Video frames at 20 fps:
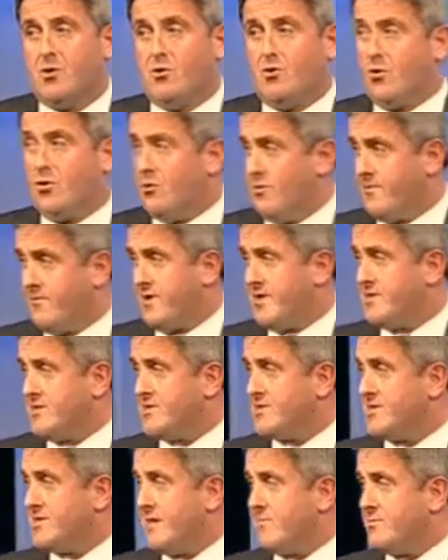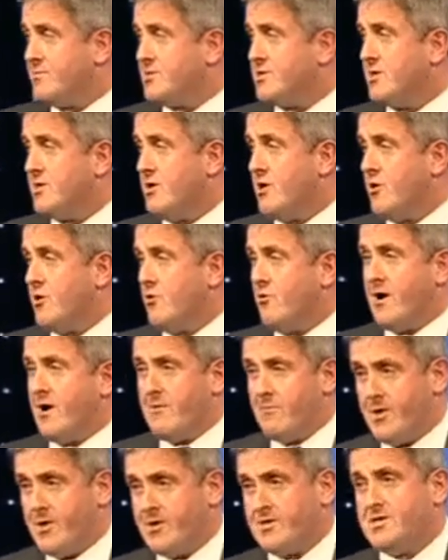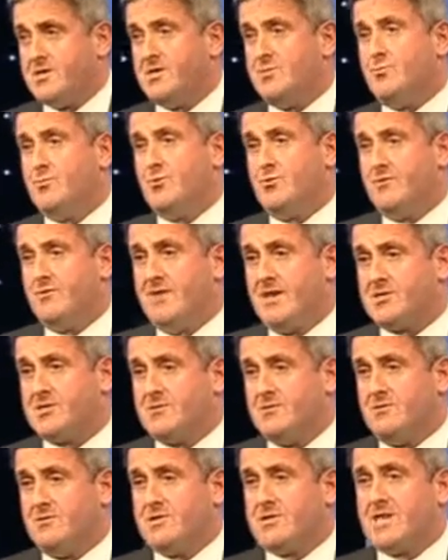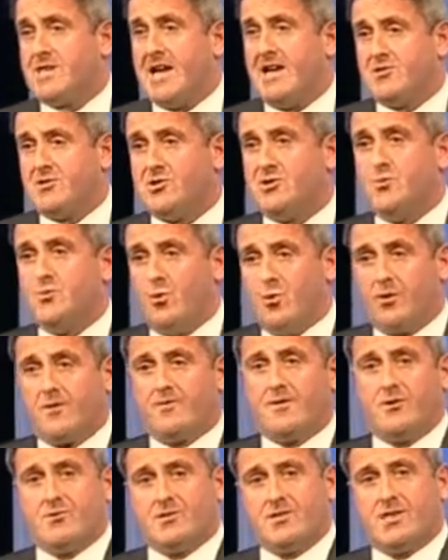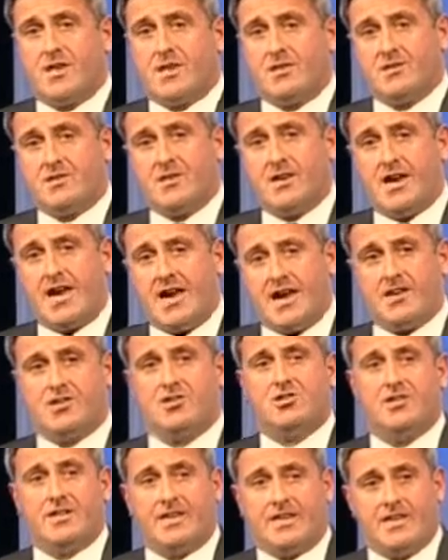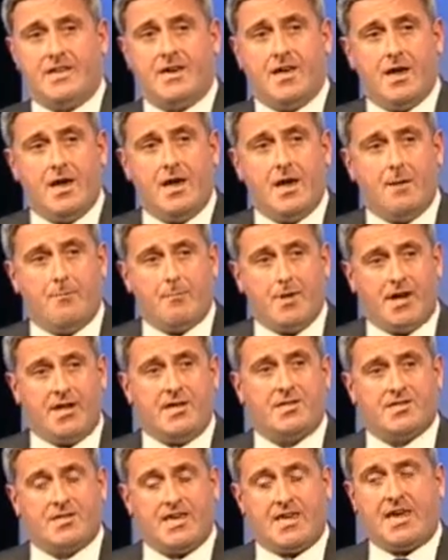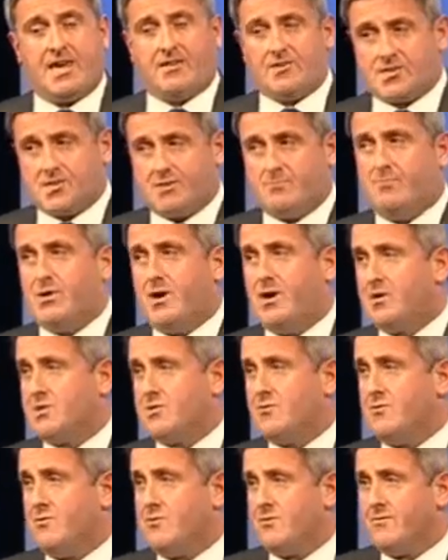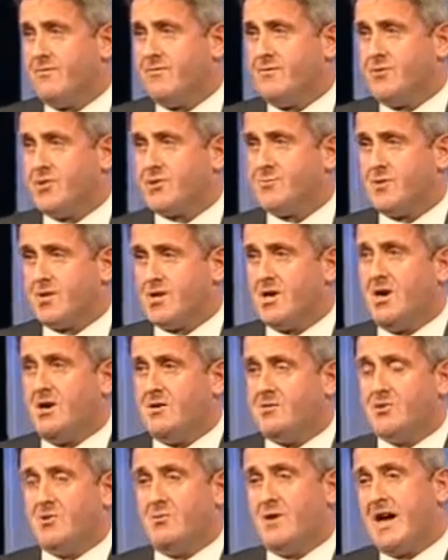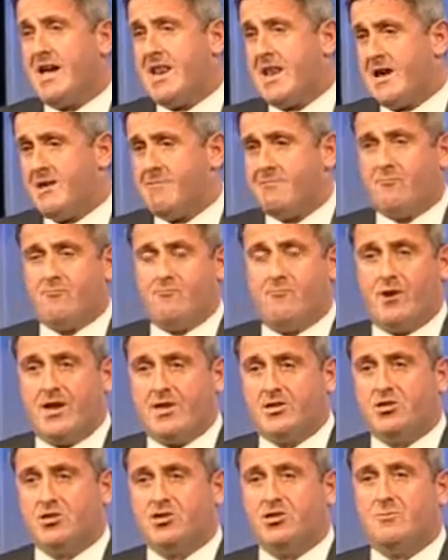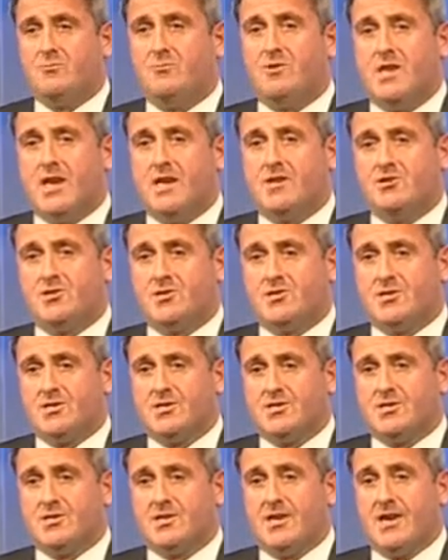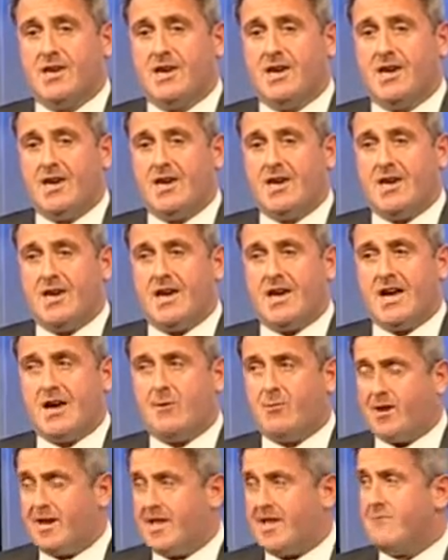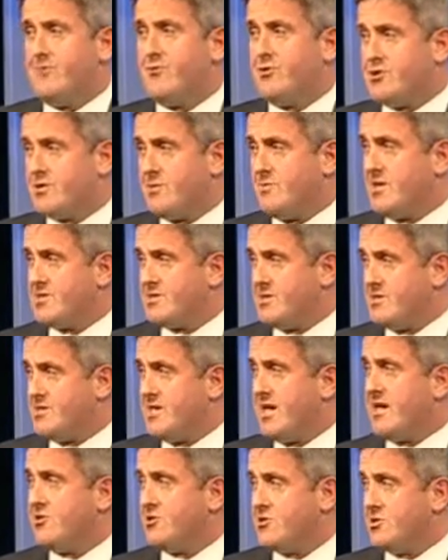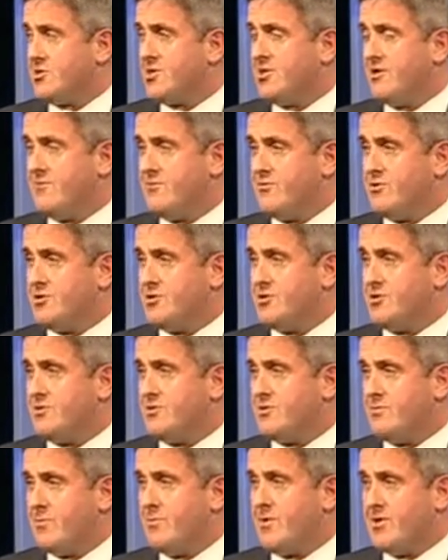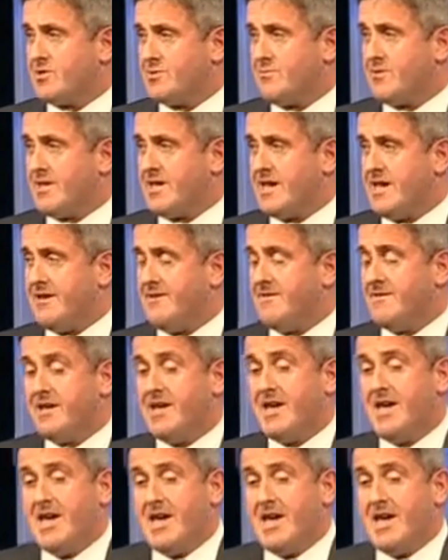or lawful intercept or our ability to board vessels and to do all of those things that actually policing and some parts of law enforcement can't do, and our relationship with the agencies, how we leverage the best intelligence coverage that we possibly can.